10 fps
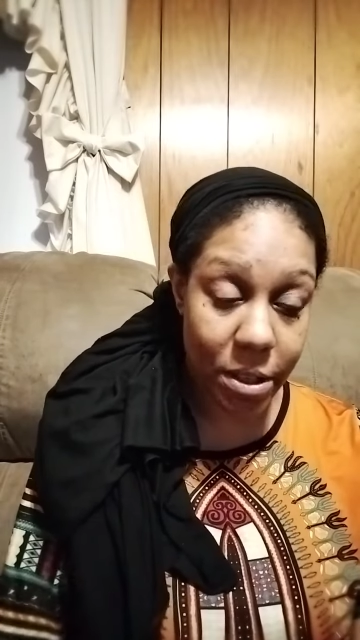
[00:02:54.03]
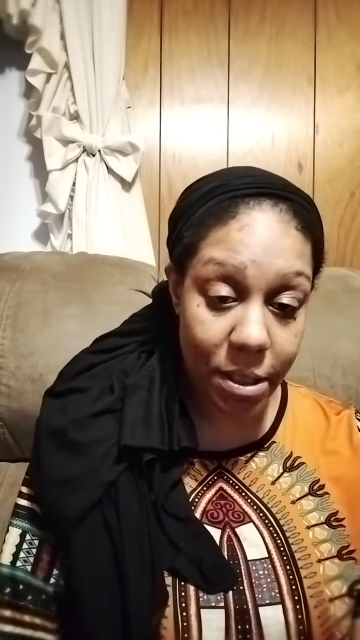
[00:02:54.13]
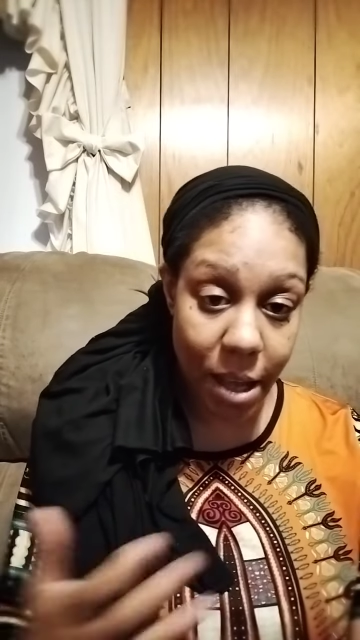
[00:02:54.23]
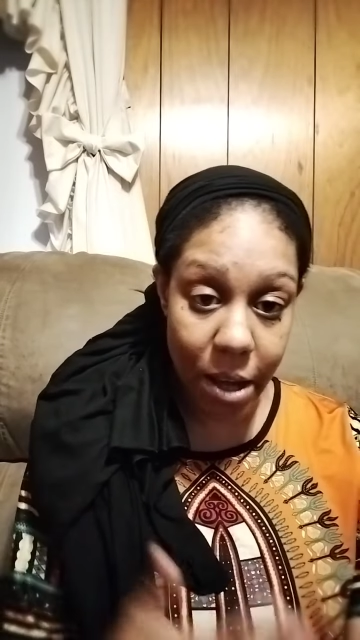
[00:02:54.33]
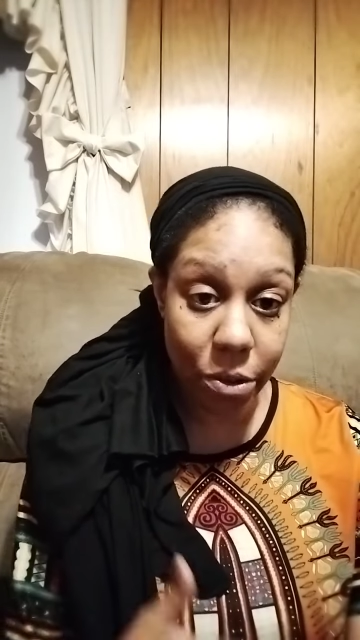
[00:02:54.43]

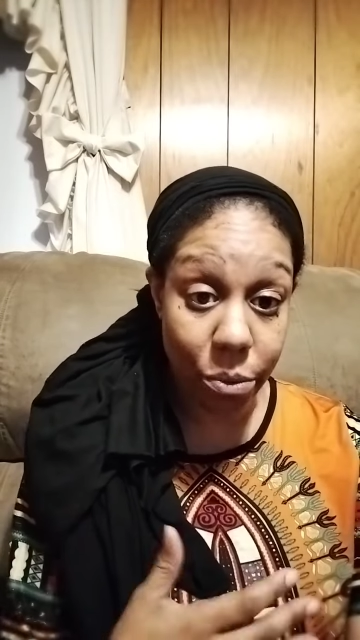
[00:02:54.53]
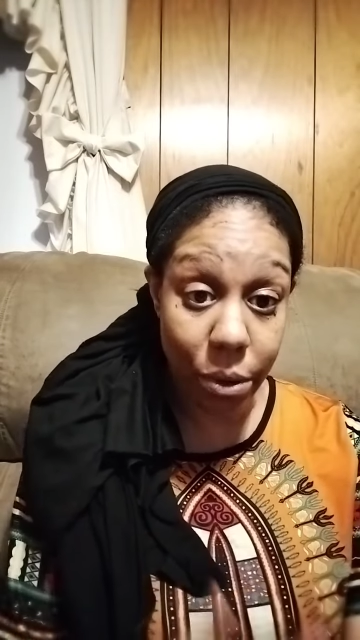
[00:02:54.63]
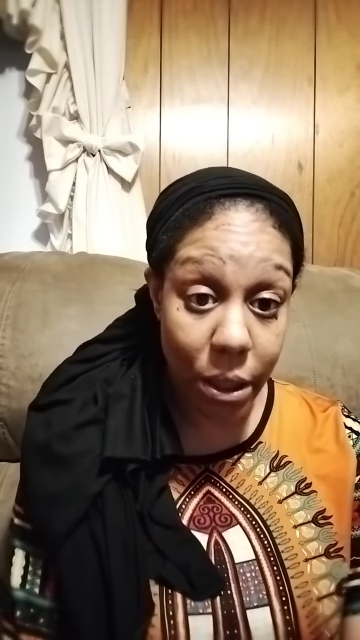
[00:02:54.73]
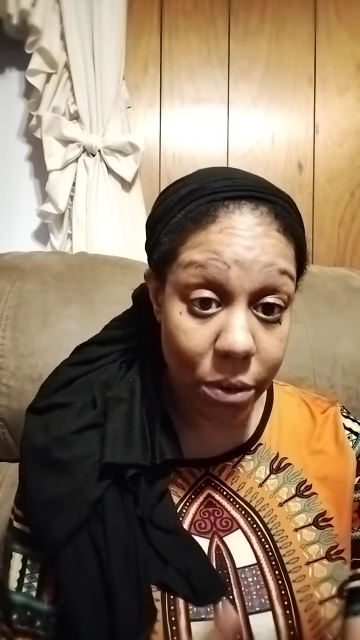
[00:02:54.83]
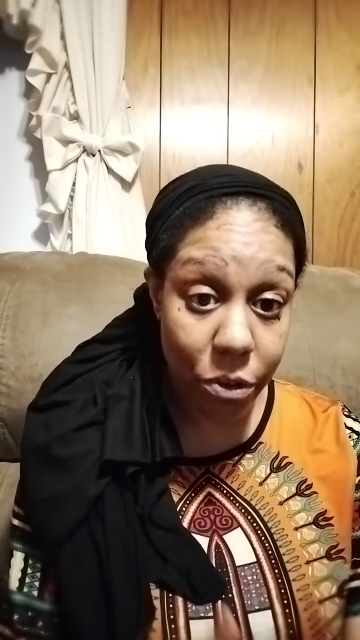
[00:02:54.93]
This is how you
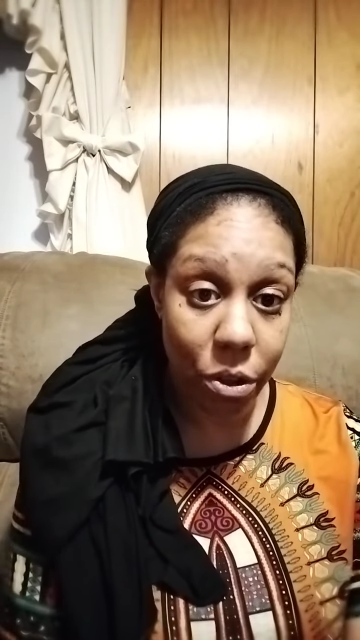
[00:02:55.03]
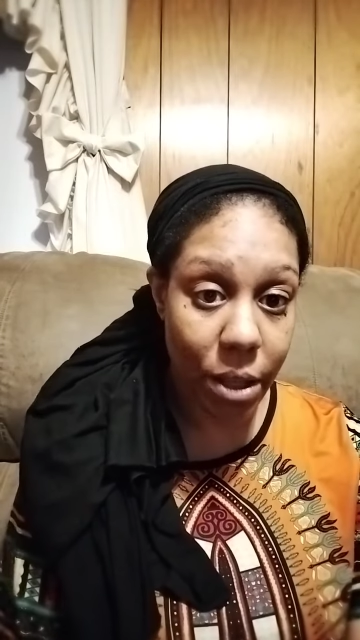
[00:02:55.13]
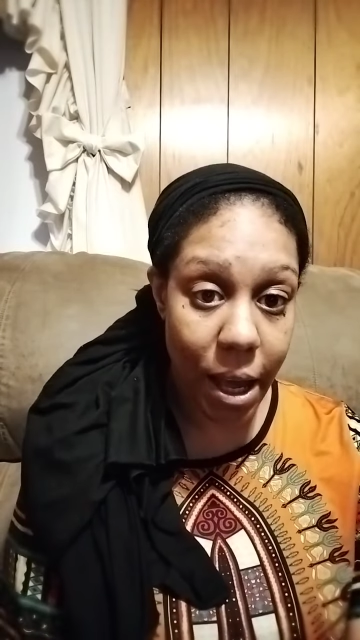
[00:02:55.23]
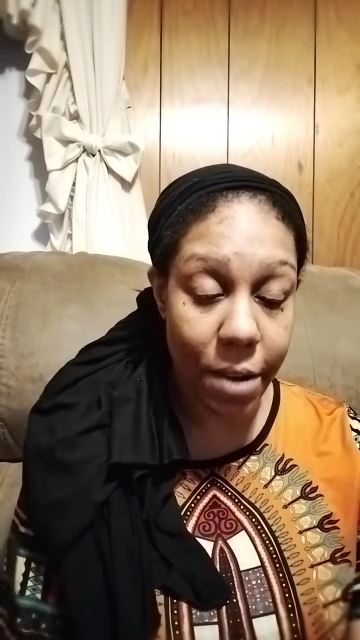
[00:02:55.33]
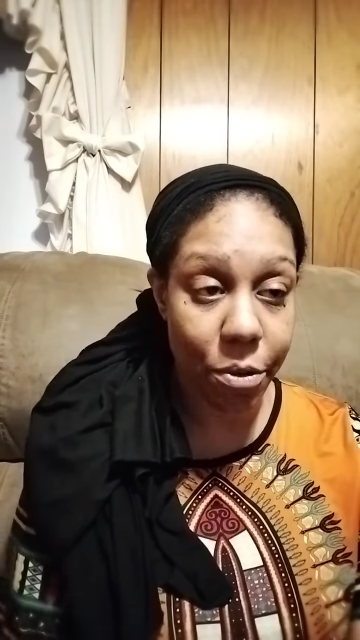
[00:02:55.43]
live your
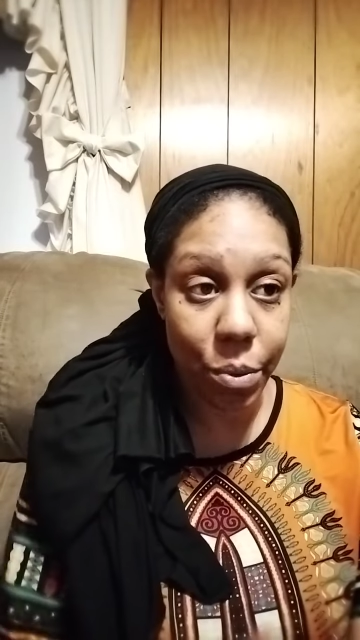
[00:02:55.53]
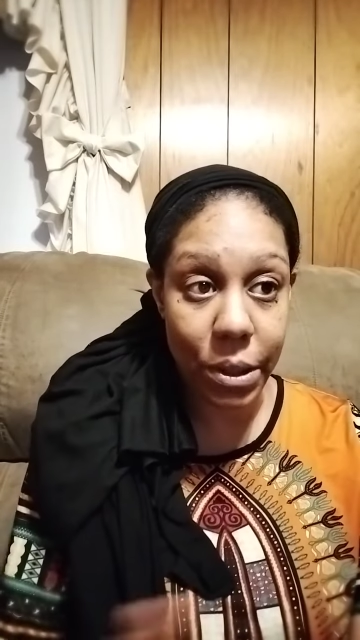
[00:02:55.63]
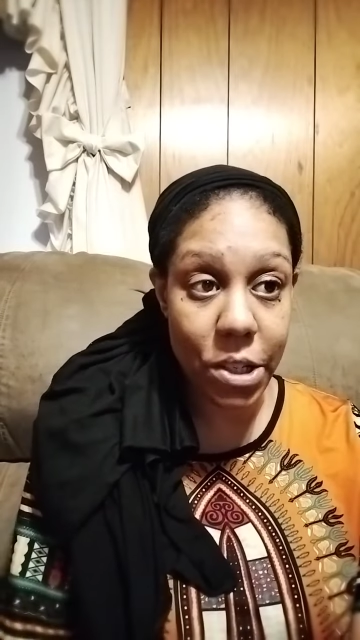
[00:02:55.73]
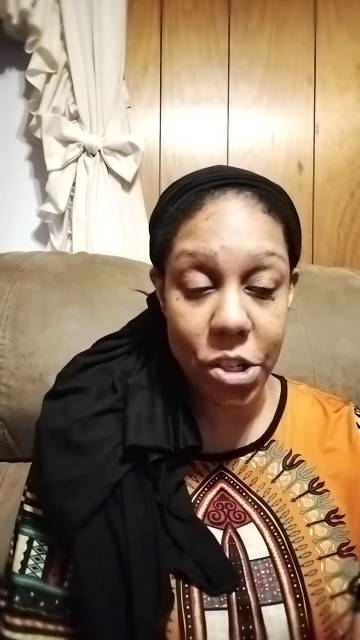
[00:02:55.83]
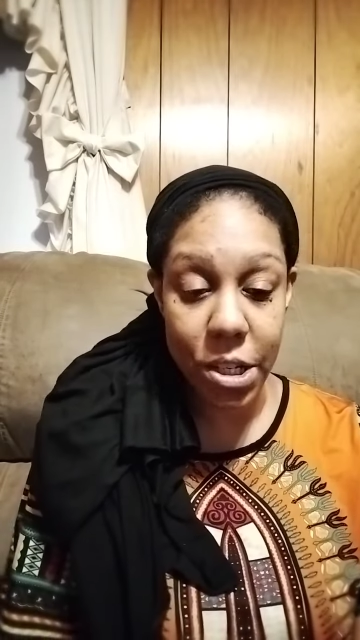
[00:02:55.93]
life. A
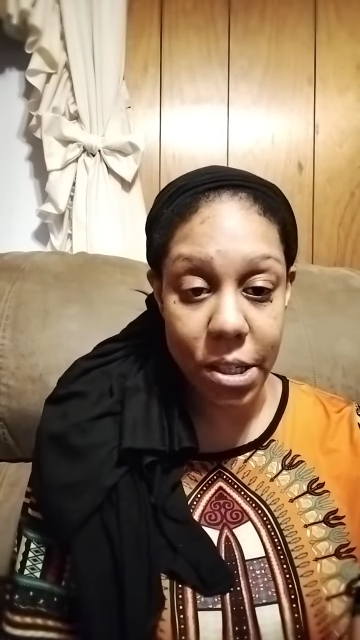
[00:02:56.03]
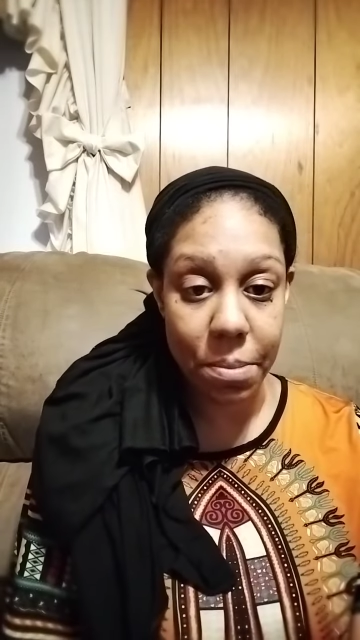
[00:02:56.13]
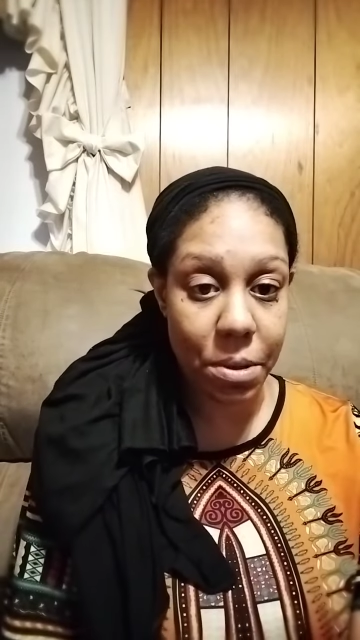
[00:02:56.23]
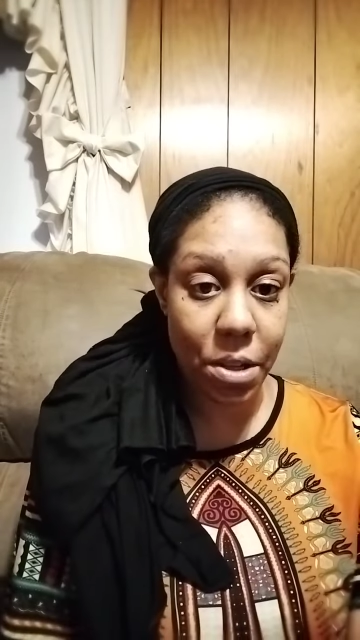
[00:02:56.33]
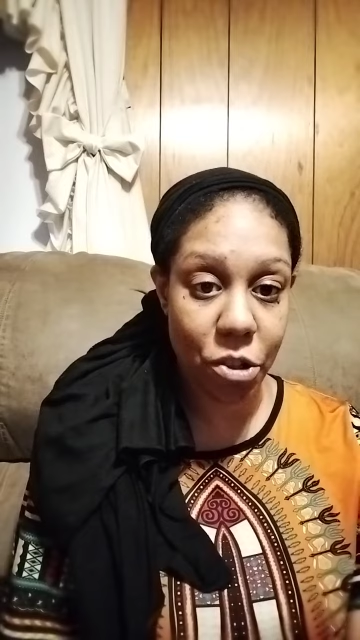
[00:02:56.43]
religion is
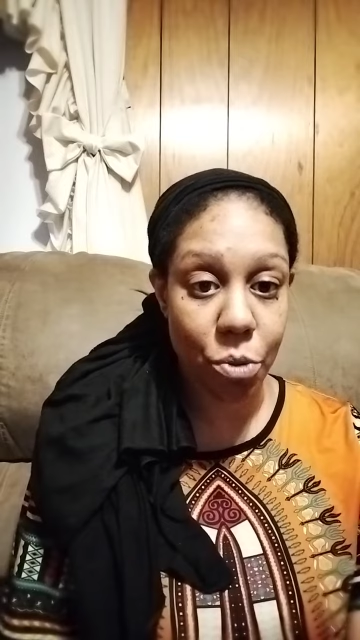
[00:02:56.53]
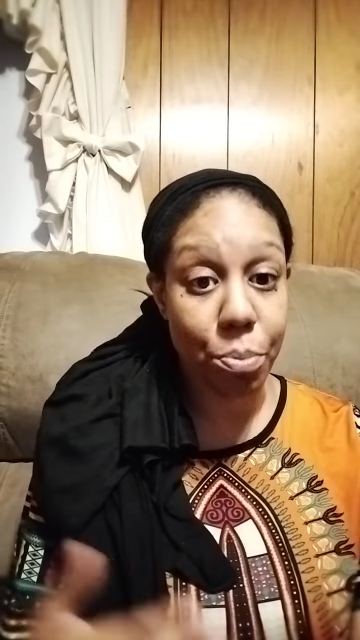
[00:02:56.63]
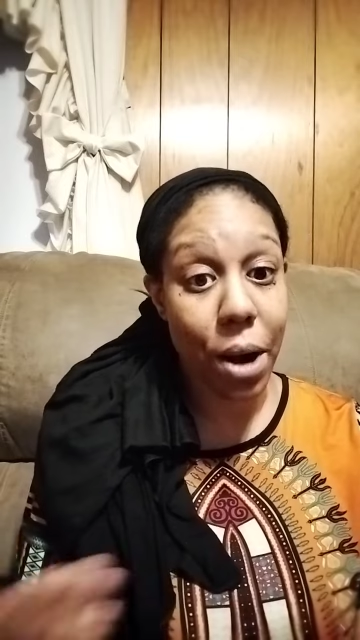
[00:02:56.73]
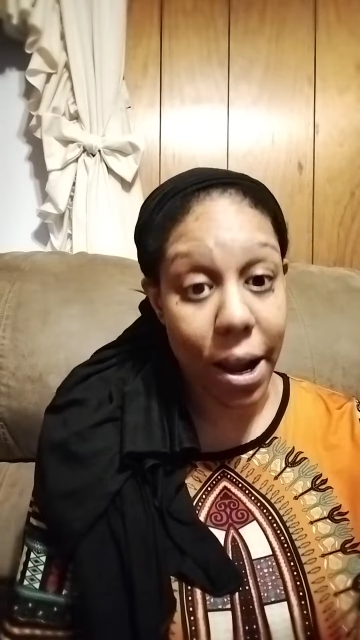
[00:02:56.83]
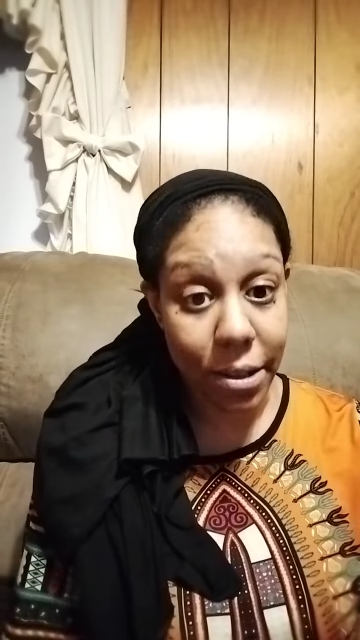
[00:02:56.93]
something that you
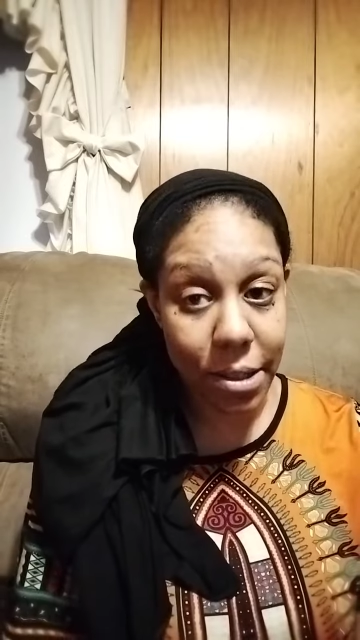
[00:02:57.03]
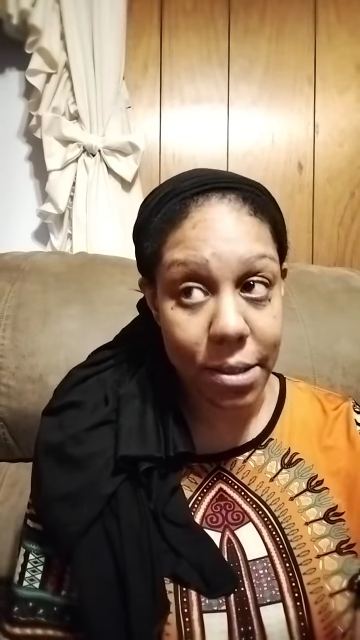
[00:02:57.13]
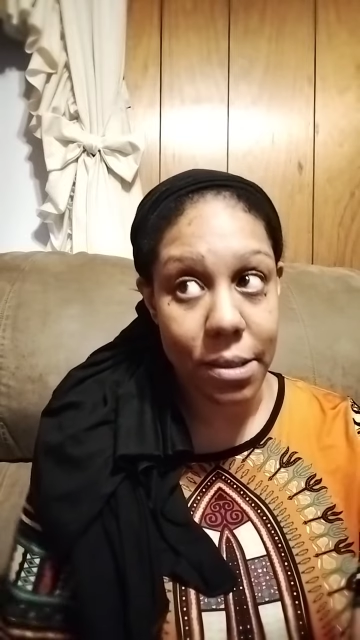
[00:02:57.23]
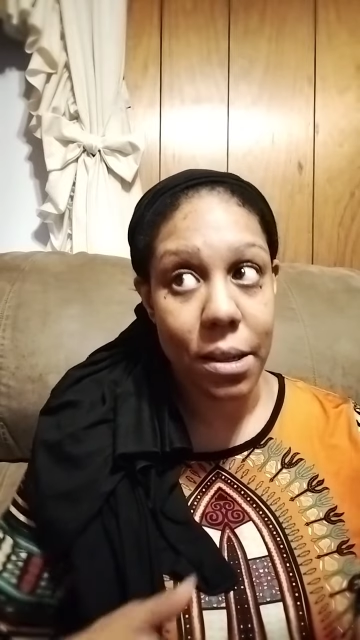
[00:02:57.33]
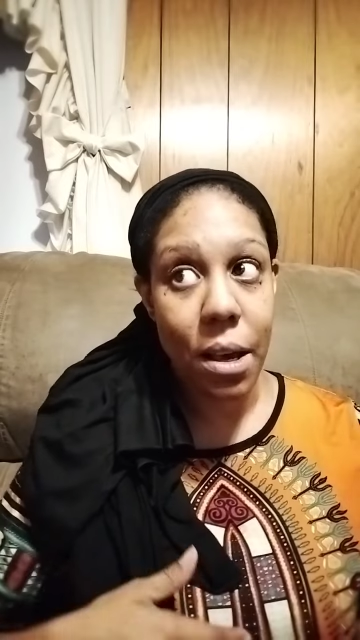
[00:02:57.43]

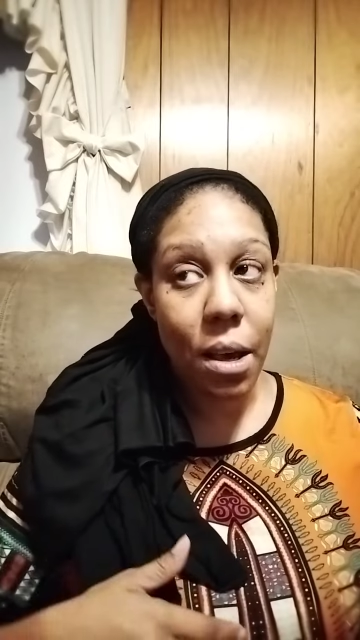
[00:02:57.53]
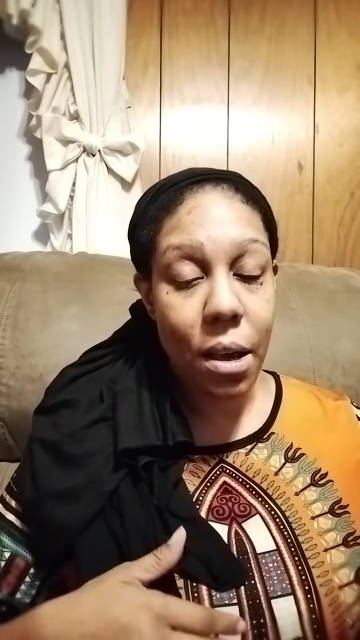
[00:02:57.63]
practice